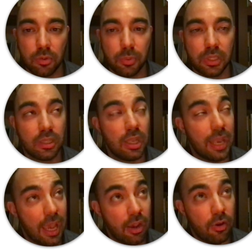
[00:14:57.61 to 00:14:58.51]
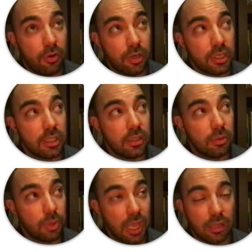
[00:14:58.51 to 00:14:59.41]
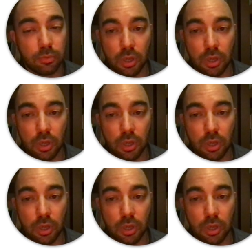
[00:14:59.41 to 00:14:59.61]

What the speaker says: but now the React